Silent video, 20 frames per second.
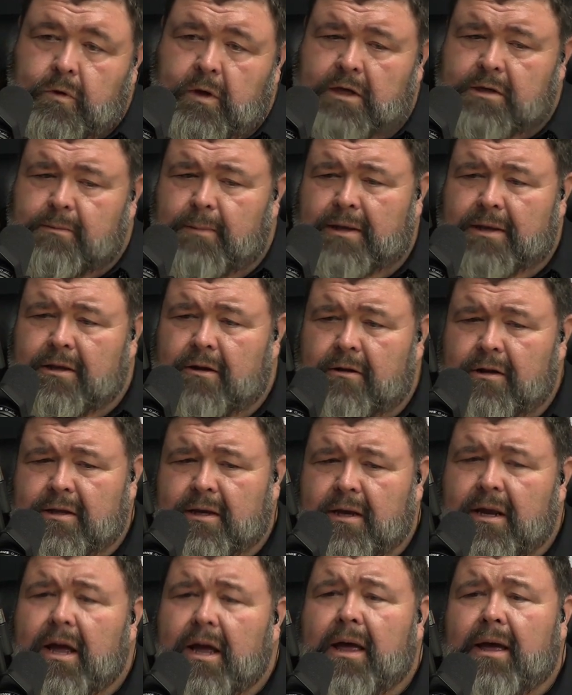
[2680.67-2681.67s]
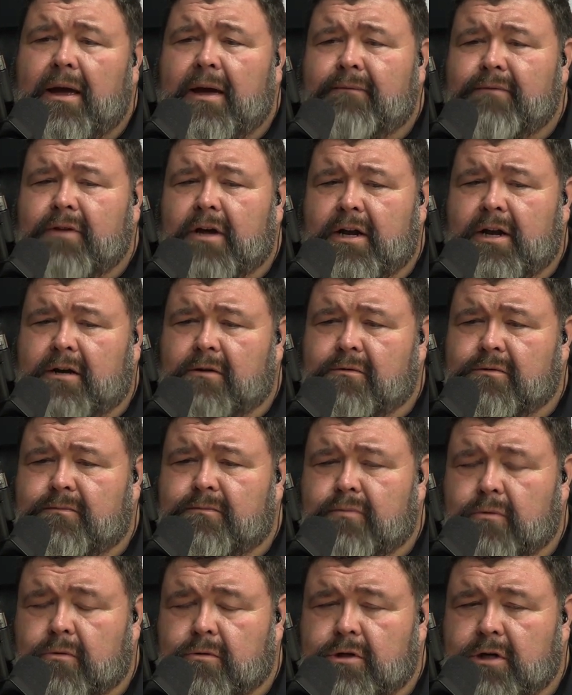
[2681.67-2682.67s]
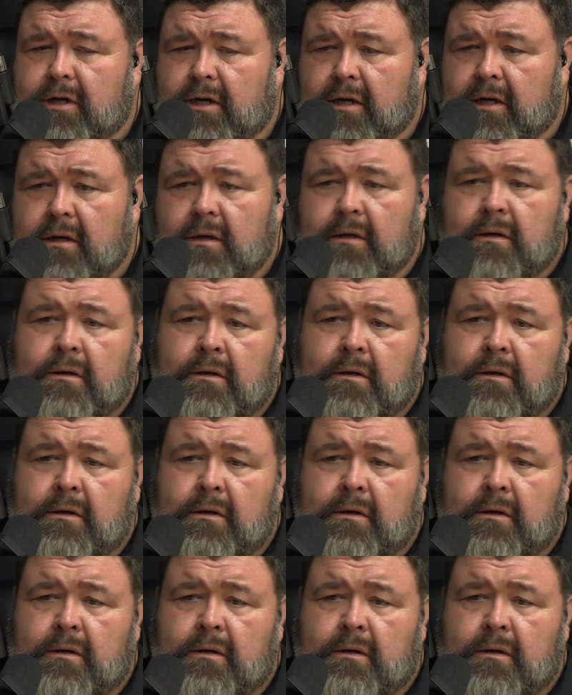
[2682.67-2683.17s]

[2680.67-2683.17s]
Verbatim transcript: That's about the only thing I have done it on pulled chicken.